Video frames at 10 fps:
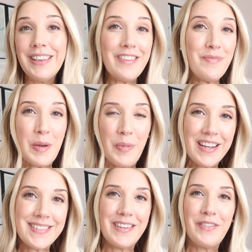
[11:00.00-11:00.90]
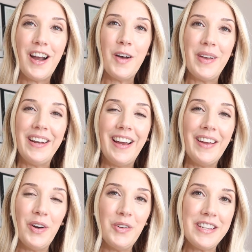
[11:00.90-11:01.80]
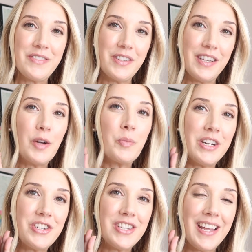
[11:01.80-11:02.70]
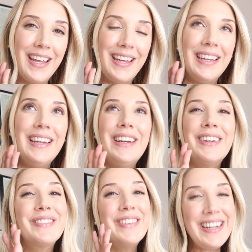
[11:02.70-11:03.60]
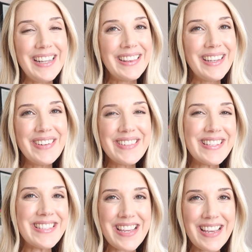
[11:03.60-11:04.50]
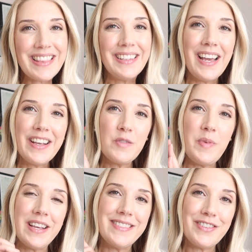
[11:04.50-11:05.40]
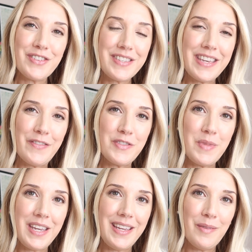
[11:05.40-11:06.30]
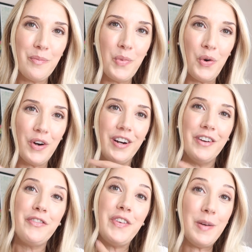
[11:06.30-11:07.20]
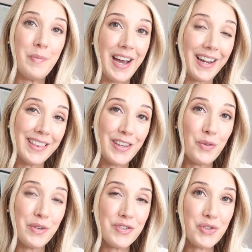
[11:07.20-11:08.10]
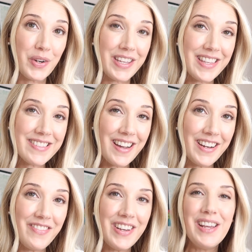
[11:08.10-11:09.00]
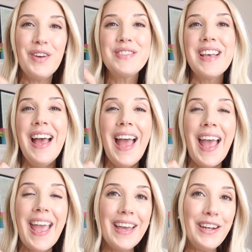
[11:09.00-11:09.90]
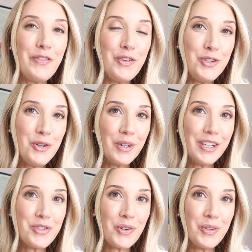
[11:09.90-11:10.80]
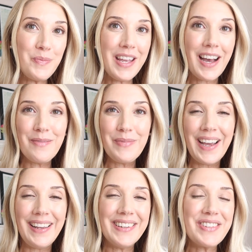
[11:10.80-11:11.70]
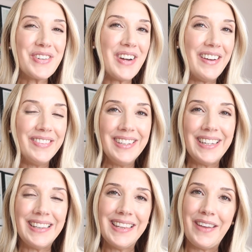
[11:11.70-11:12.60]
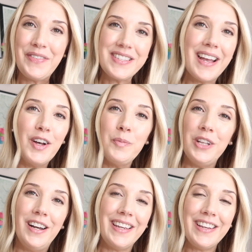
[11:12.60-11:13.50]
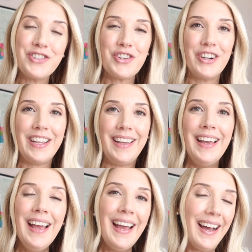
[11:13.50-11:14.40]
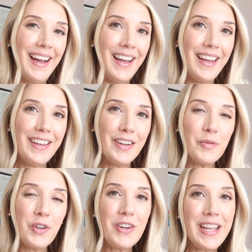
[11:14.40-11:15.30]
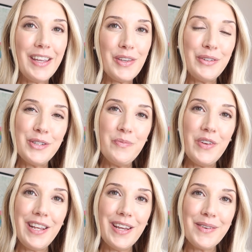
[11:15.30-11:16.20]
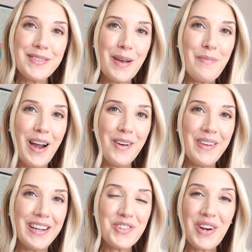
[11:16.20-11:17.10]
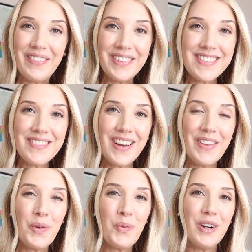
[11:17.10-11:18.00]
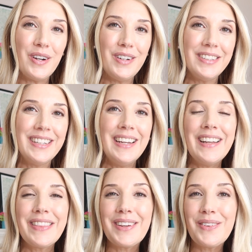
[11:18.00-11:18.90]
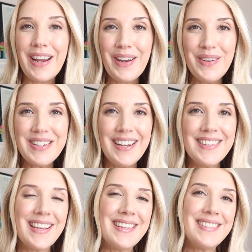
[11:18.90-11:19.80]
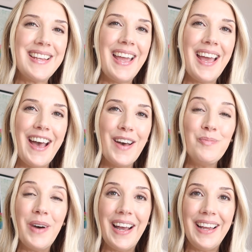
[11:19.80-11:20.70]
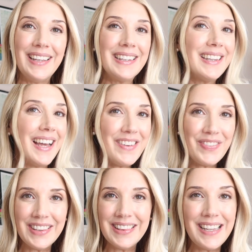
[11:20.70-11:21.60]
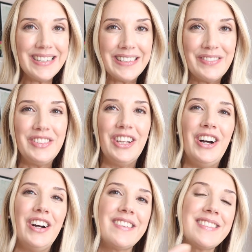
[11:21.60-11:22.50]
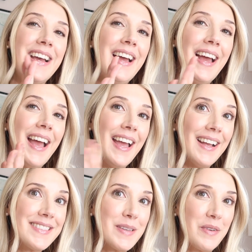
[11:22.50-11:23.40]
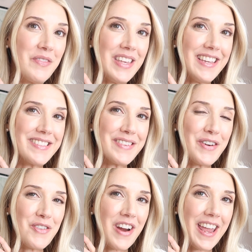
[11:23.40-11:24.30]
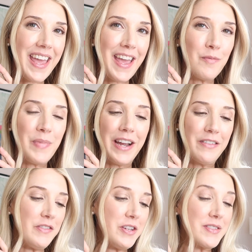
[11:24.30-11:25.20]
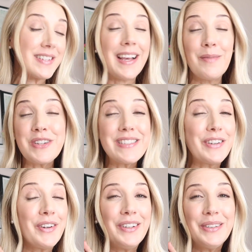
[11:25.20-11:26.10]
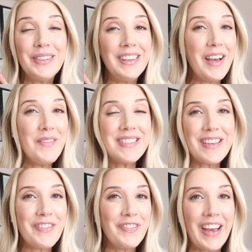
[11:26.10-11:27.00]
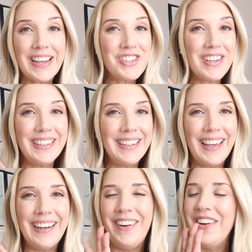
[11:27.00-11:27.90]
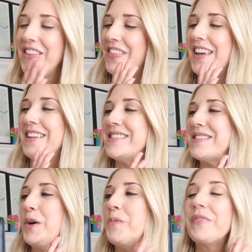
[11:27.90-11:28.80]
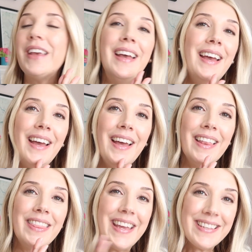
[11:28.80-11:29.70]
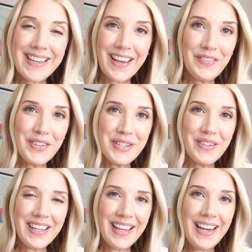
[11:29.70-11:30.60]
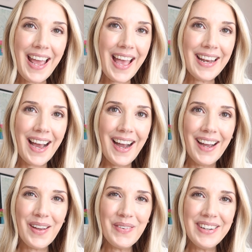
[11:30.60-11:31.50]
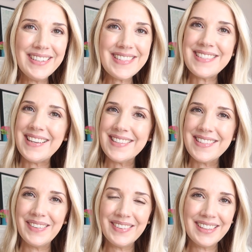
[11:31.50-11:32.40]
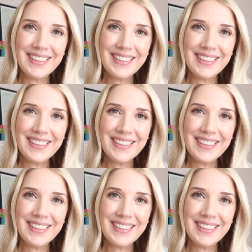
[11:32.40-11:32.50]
leave me a positive comment. I always really appreciate reading those and seeing the likes because it just gives me more feedback that you enjoy these kind of videos. And if you do want to join me on my travel and lifestyle blogging journey, I create YouTube videos about my travels around the world, the great hotels I stay at, my life in London vlogs, and some of these great handbag reviews because I'm just a girl who loves fashion and all the things. So thanks again for tuning in and I will see you soon.